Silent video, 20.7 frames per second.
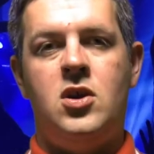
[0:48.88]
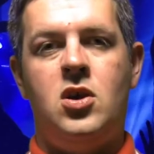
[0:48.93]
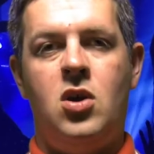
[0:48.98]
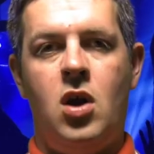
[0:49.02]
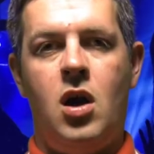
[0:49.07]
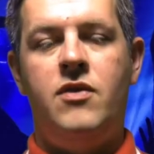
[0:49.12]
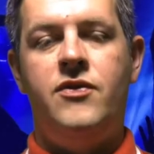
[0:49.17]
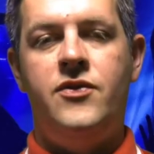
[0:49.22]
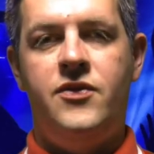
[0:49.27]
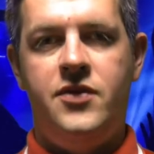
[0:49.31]

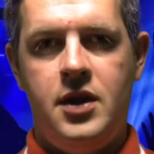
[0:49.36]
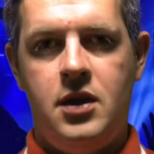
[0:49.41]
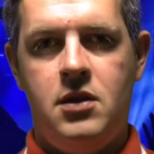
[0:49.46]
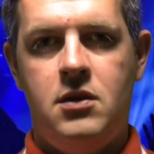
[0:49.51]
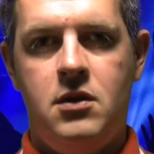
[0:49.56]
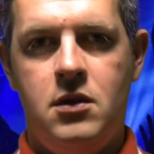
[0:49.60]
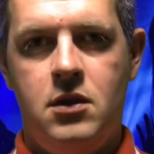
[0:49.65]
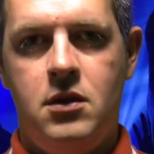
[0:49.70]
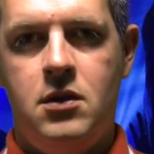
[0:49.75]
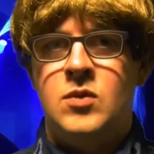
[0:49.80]
coffee.
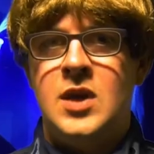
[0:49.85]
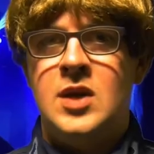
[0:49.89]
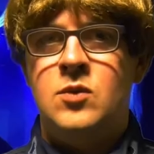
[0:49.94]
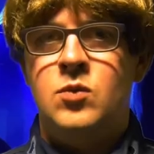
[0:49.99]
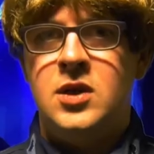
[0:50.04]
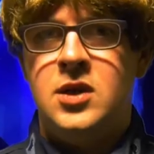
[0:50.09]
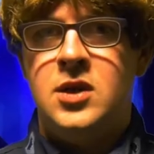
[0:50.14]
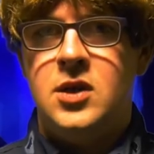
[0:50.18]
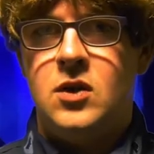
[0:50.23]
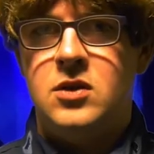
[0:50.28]
When
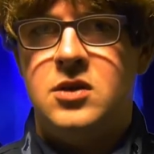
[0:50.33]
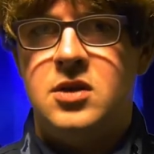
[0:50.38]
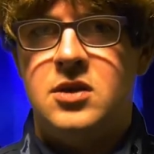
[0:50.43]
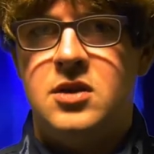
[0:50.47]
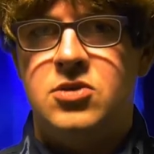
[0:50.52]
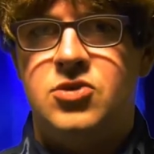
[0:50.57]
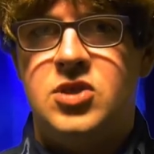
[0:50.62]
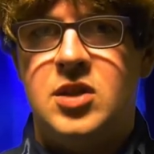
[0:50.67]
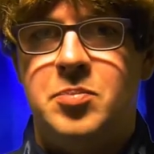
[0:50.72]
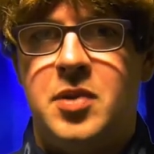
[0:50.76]
we go to
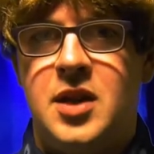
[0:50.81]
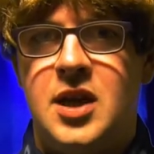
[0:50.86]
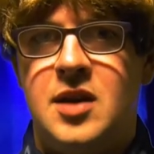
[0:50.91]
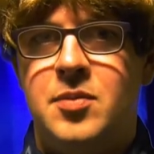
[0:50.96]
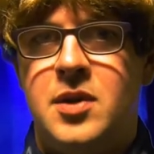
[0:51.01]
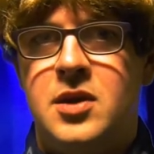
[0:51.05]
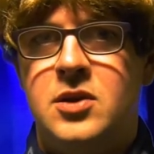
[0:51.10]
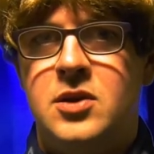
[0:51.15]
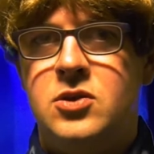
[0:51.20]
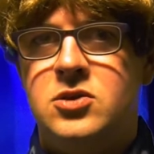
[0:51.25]
the strip
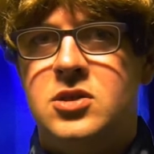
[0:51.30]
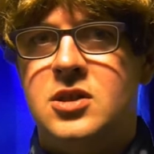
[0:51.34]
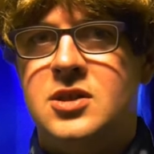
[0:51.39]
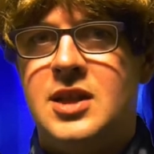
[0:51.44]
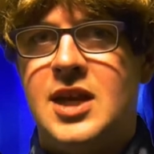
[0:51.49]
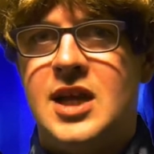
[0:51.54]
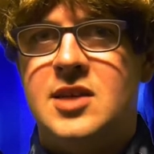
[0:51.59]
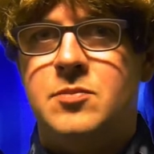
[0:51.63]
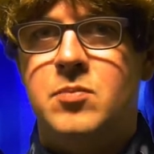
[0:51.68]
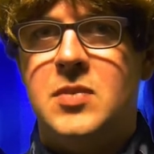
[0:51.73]
club, can you just
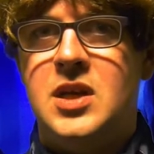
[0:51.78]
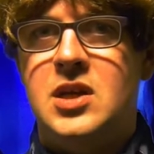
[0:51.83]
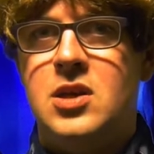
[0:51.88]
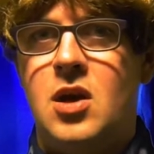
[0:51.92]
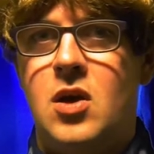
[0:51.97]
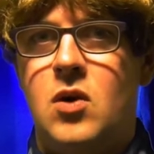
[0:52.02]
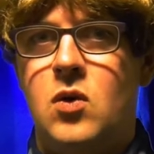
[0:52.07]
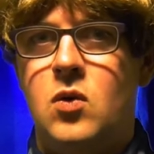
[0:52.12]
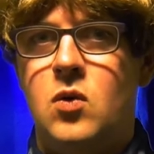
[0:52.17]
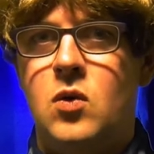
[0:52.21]
let me
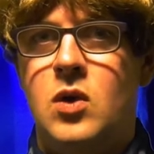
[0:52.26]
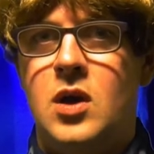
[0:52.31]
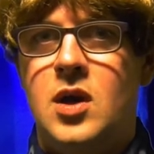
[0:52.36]
know?